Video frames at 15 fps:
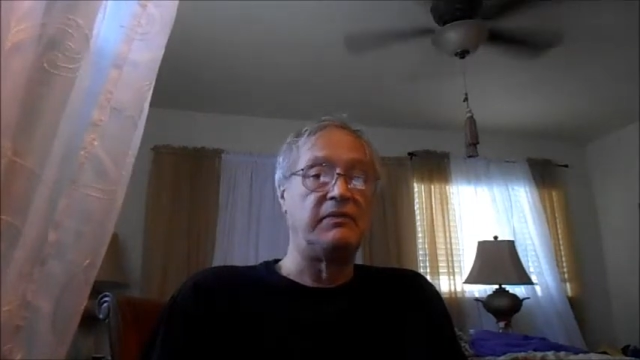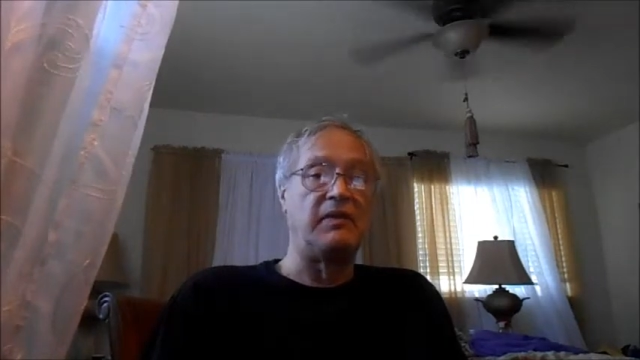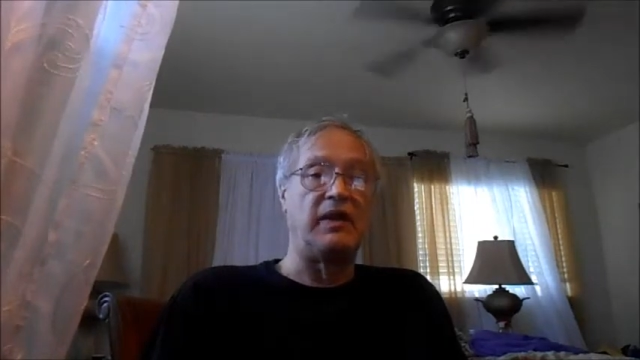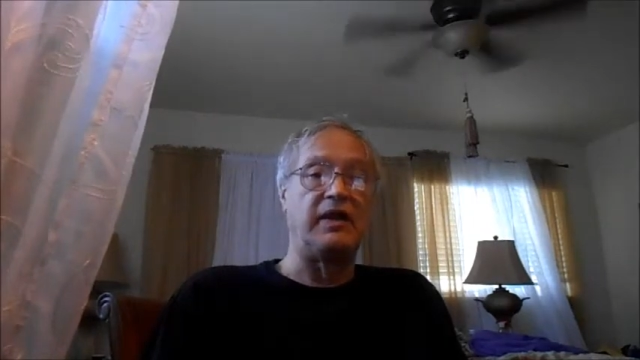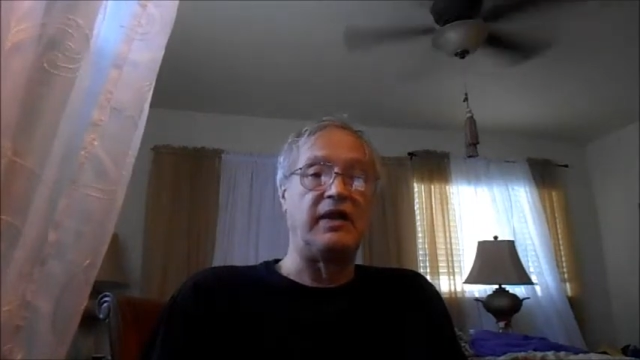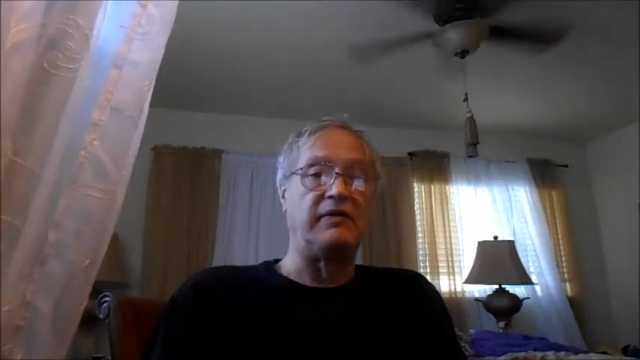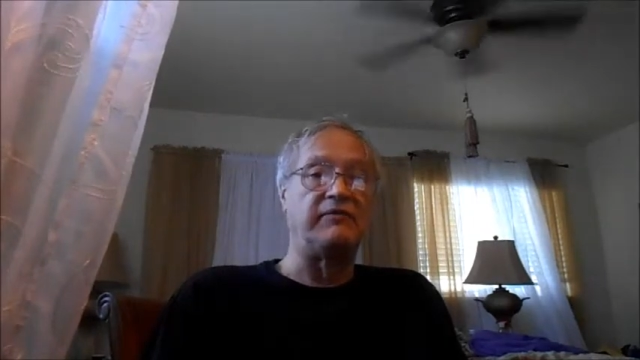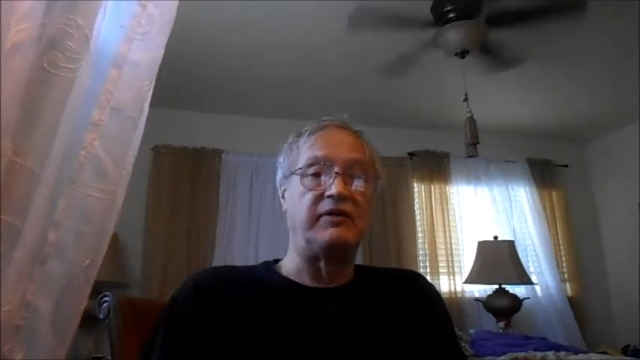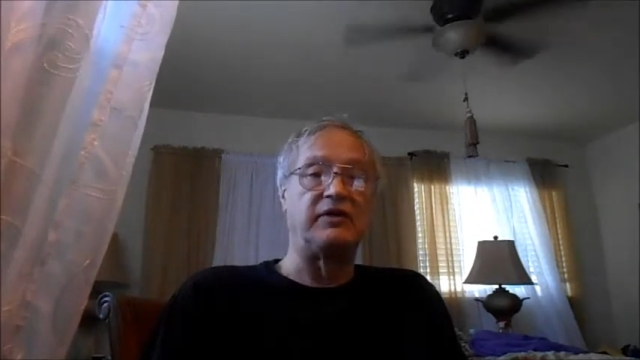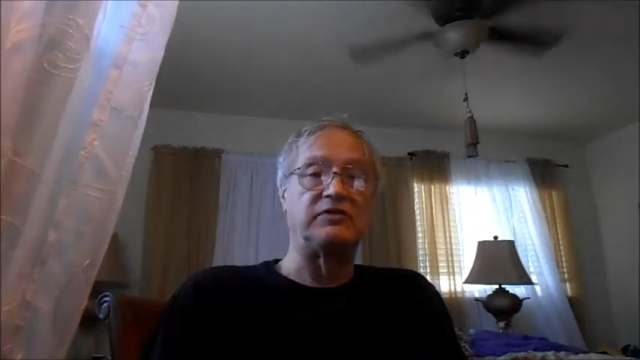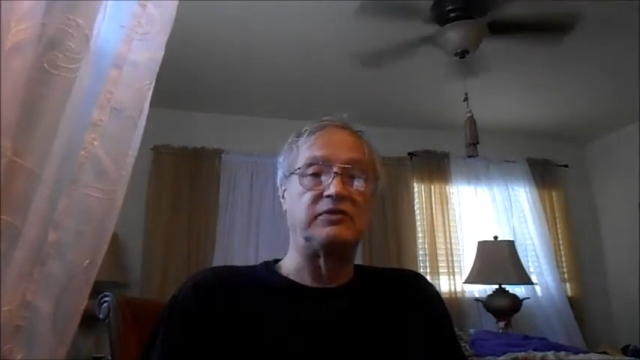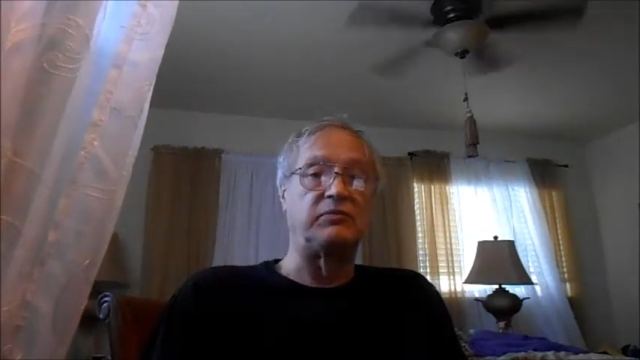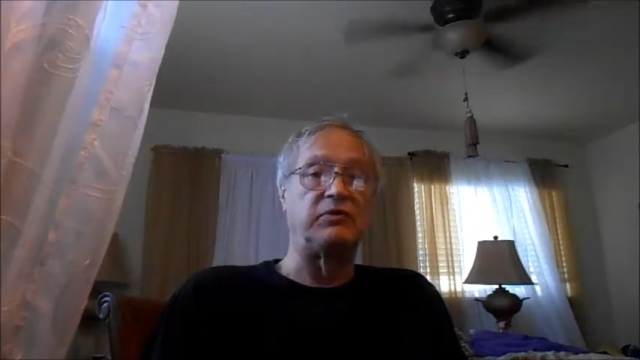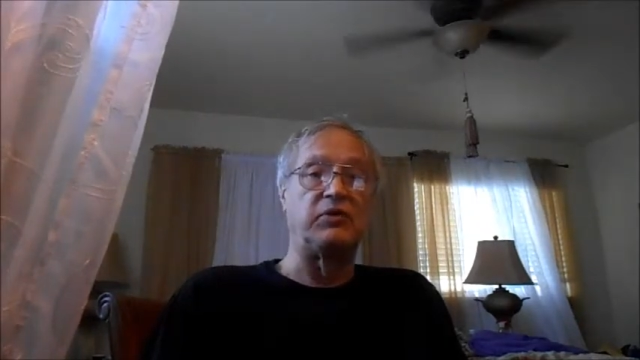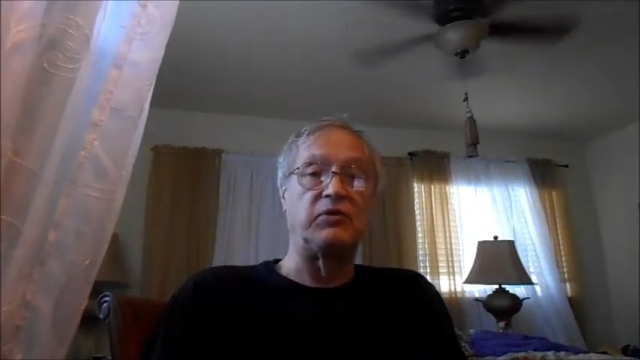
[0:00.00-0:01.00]
They give out
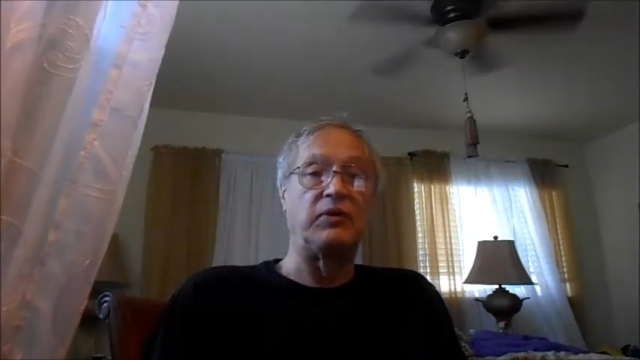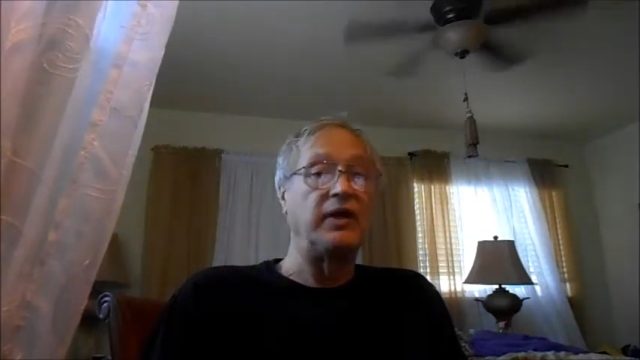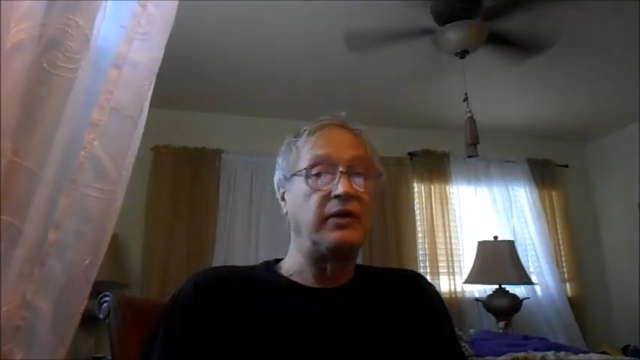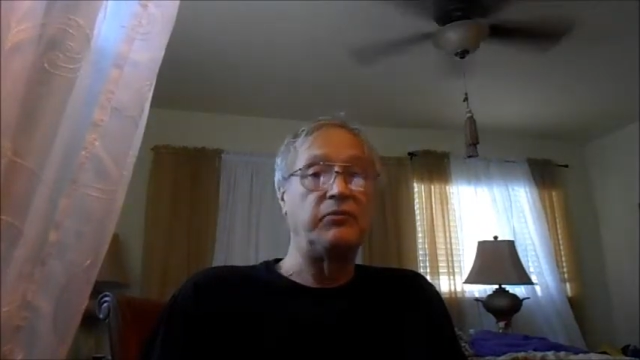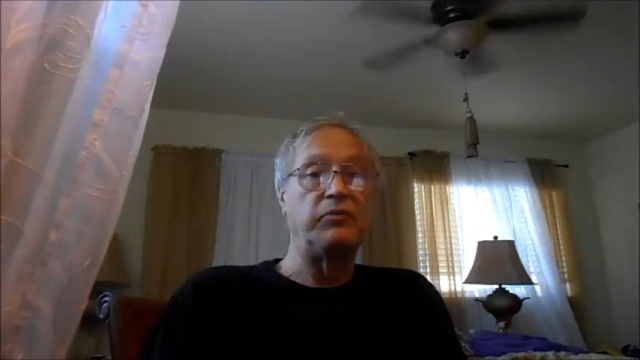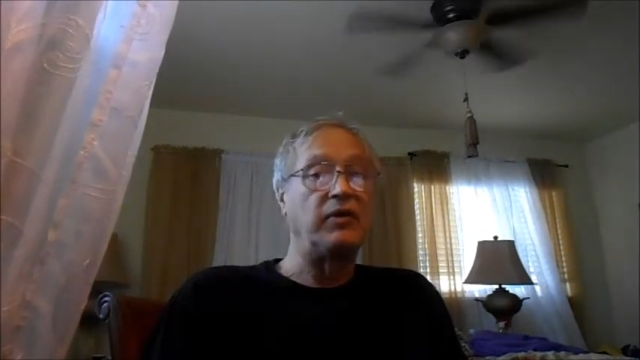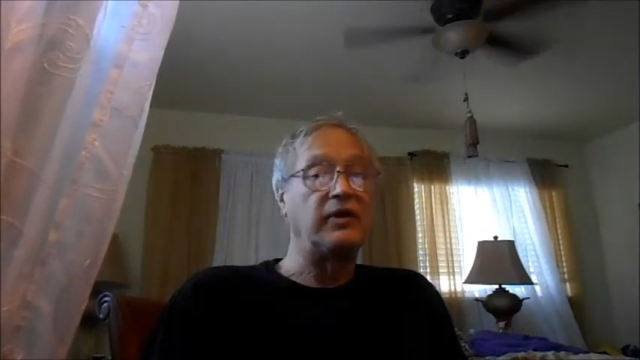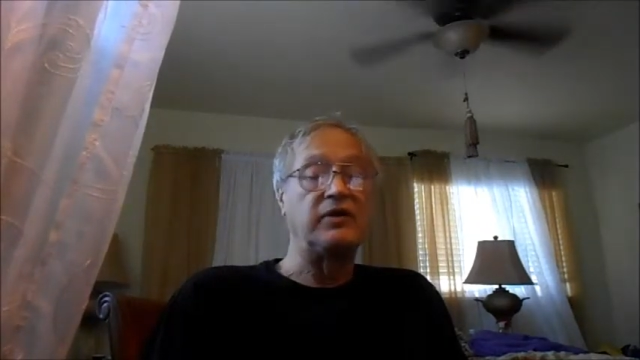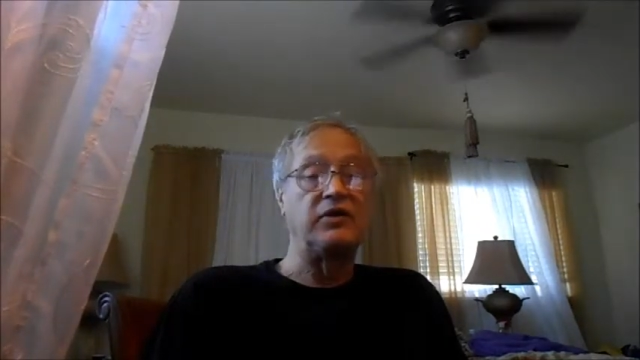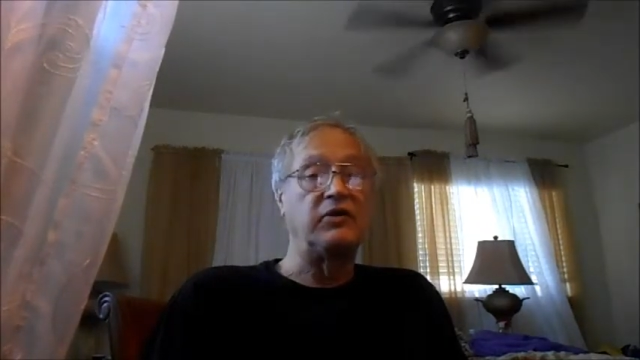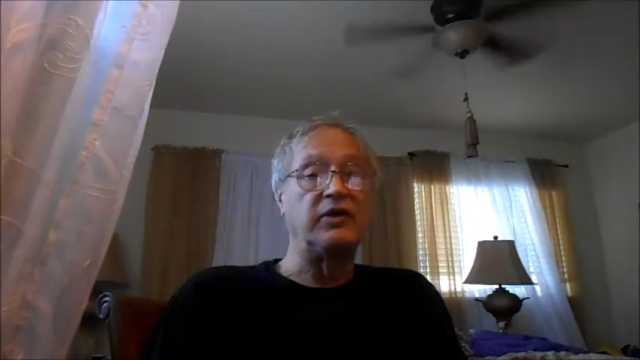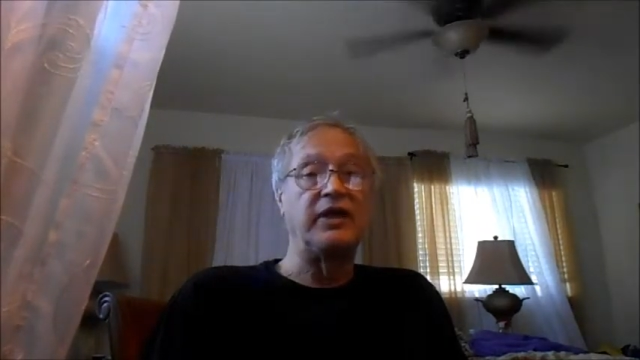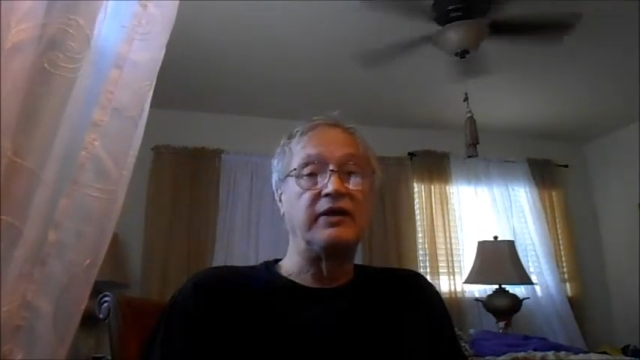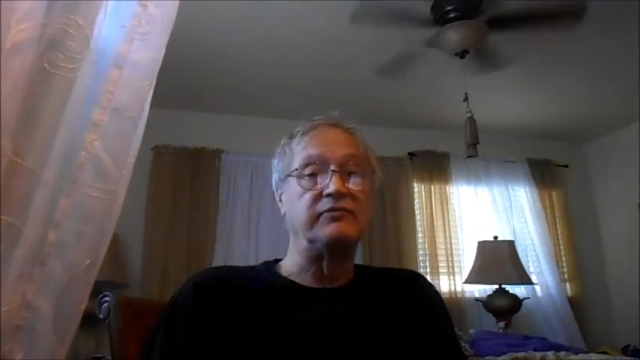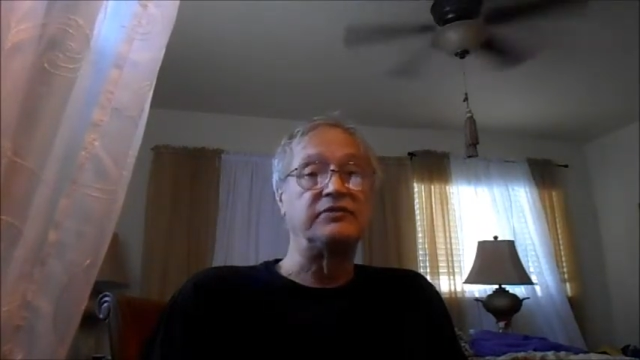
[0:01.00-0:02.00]
some great
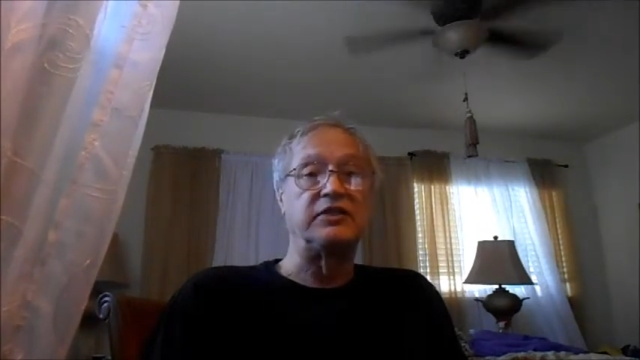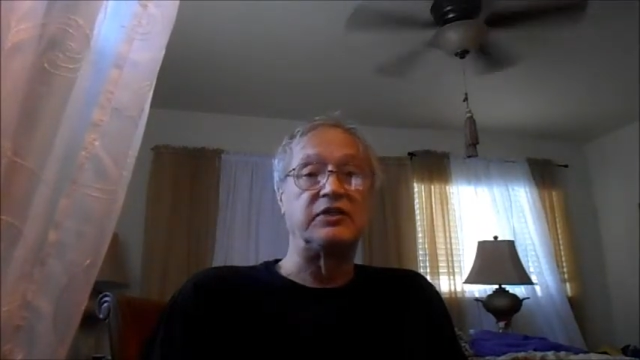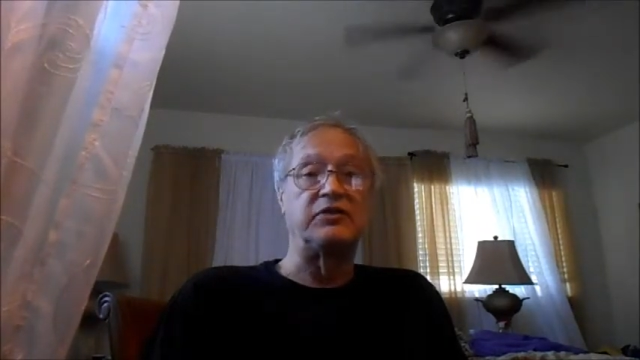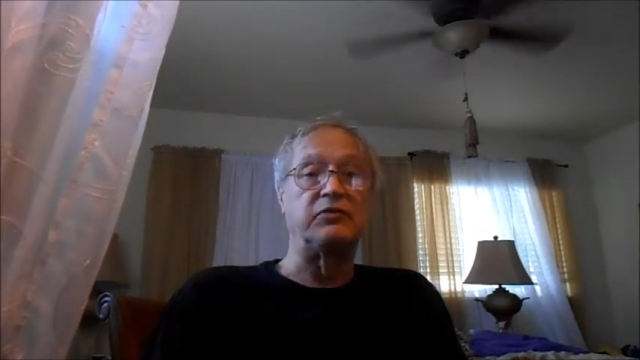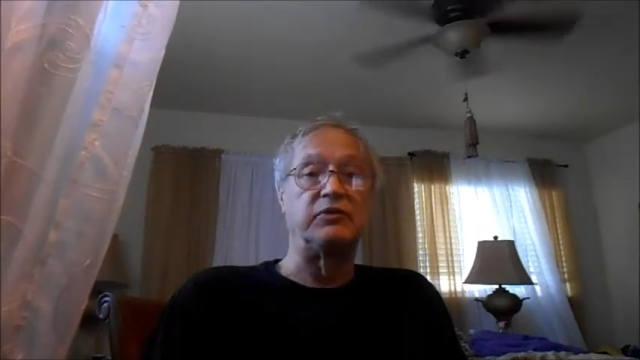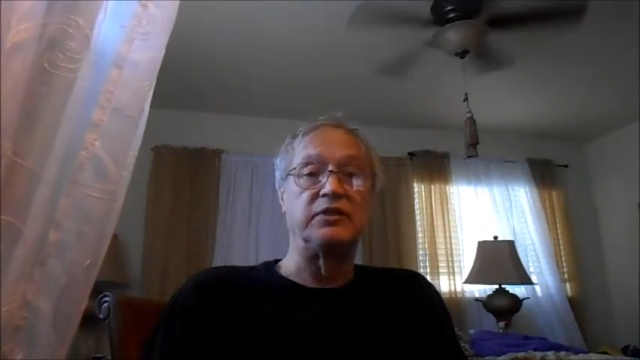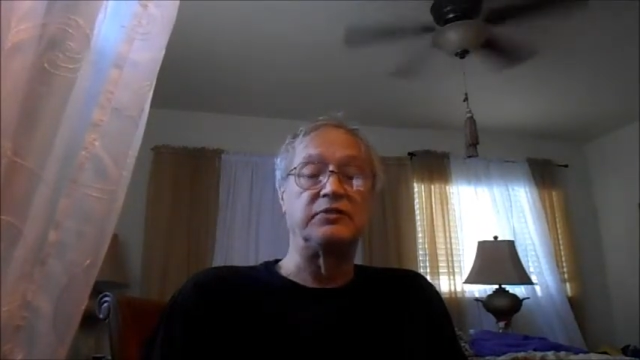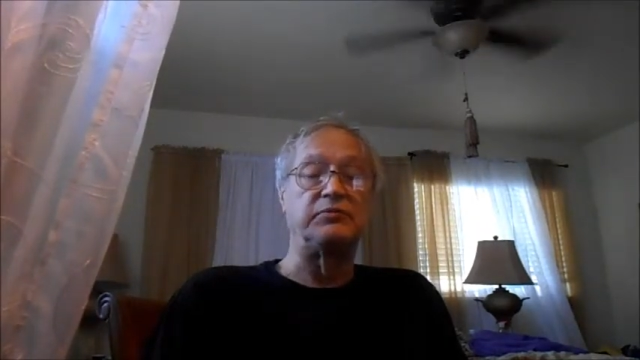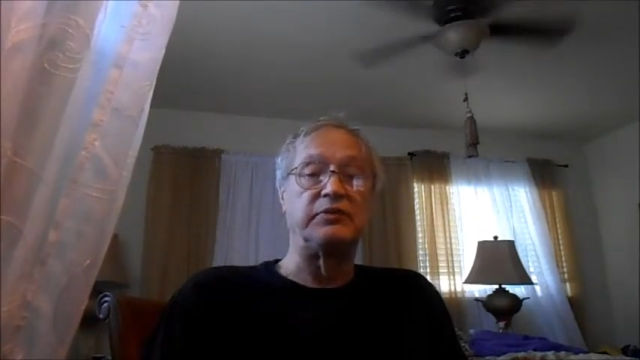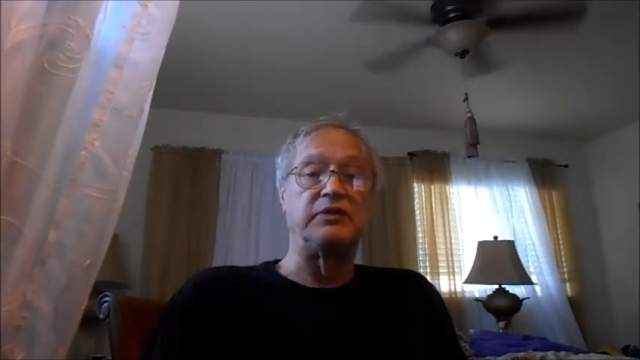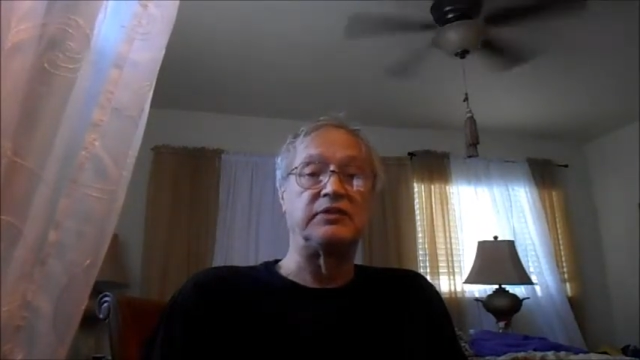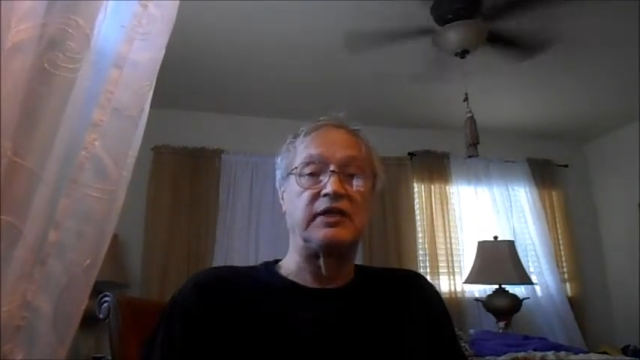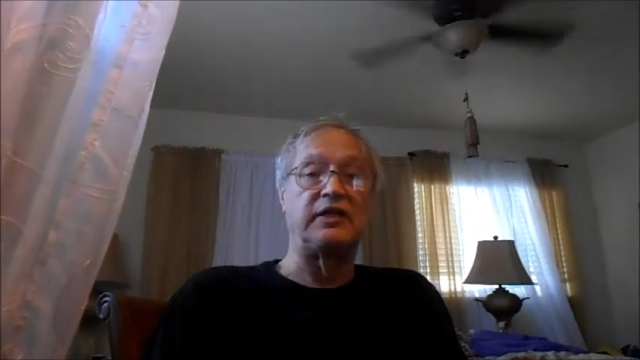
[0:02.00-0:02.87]
gifts at Christmas.